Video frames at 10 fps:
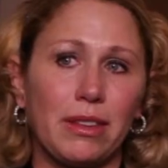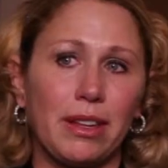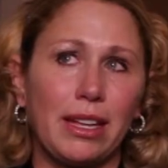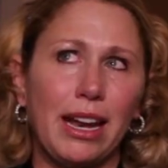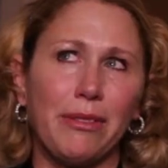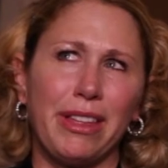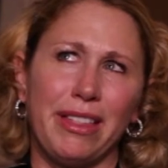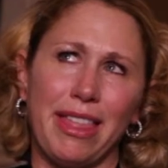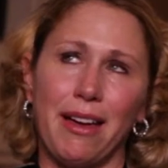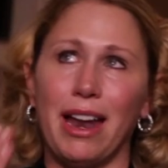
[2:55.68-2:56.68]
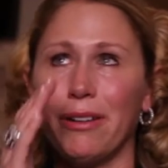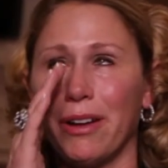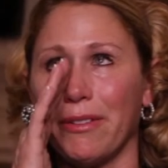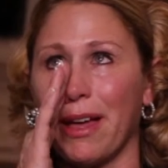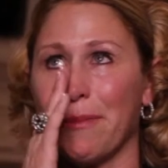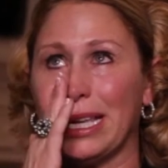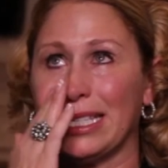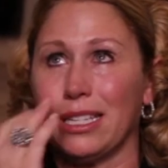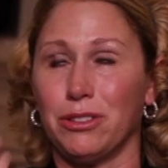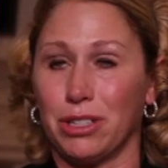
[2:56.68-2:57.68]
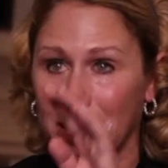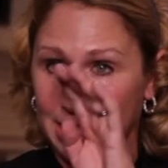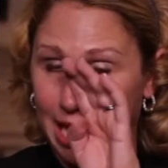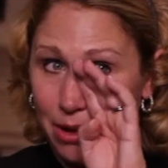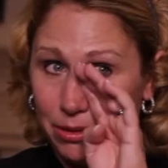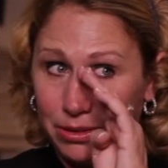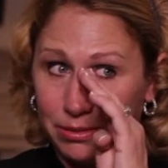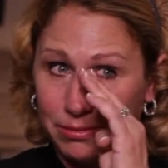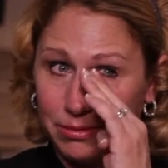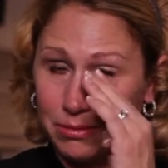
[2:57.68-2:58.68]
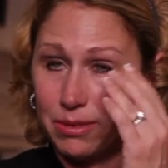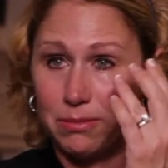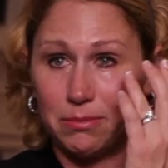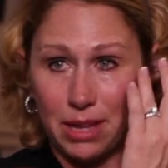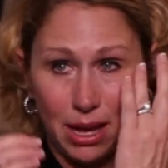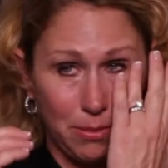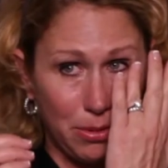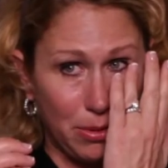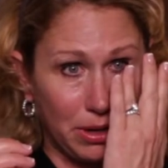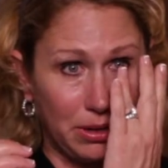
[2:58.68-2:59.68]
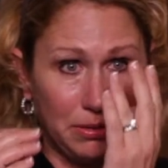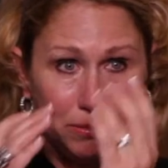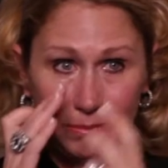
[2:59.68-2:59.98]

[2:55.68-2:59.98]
And I don't know if that message gets out, how important,